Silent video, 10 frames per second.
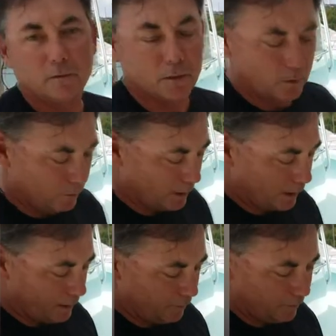So we're going
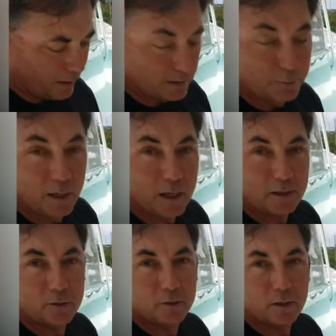to identify the spot,
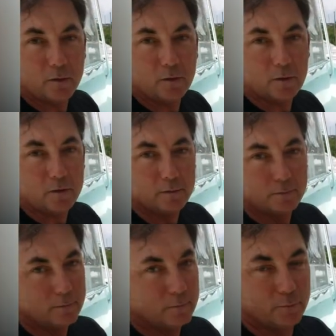drill a hole,
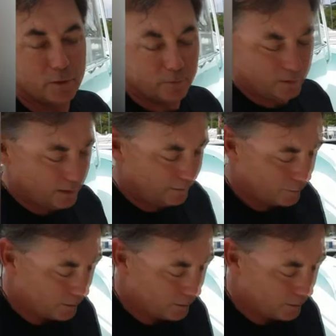put the receiver